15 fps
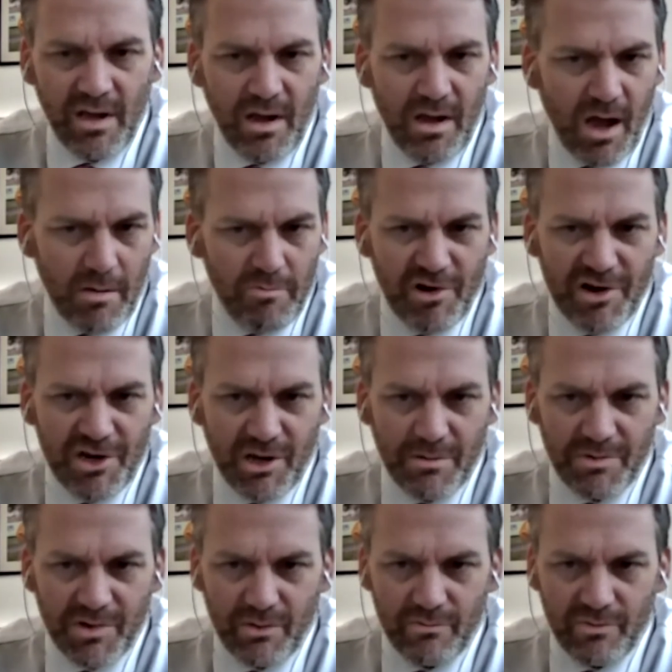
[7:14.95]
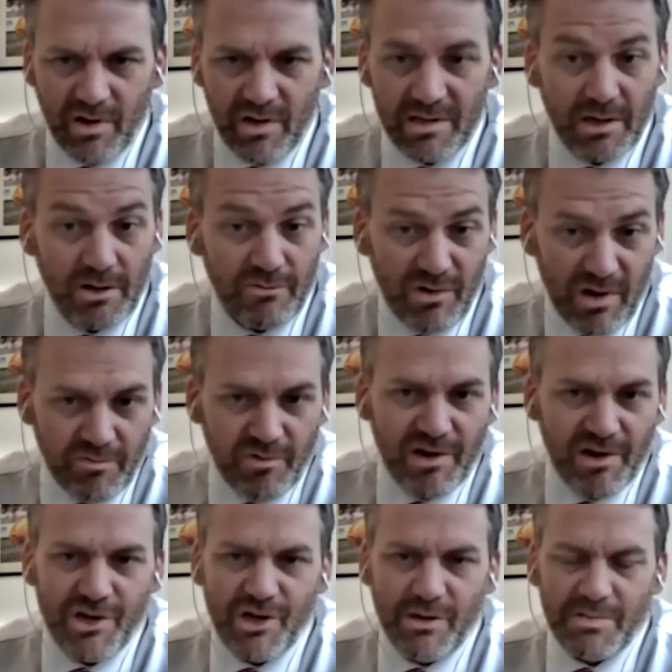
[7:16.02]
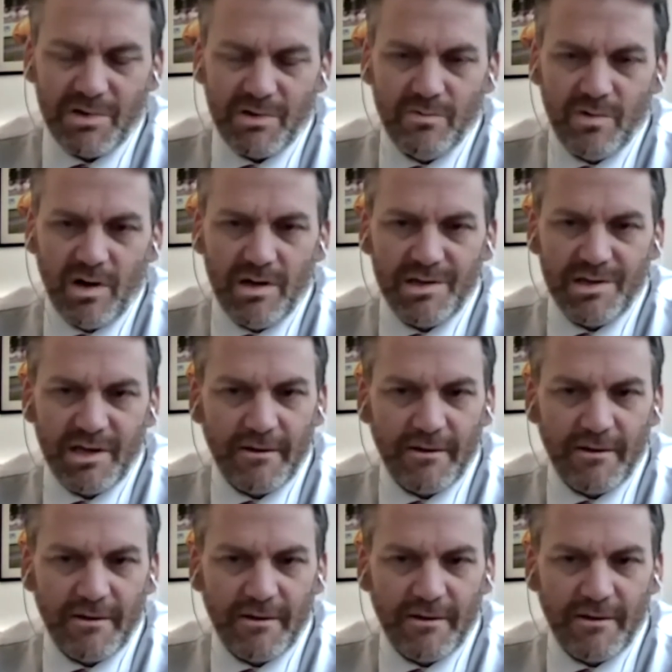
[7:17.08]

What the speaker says: Apprenticeships on the rise, degree apprenticeships are rising,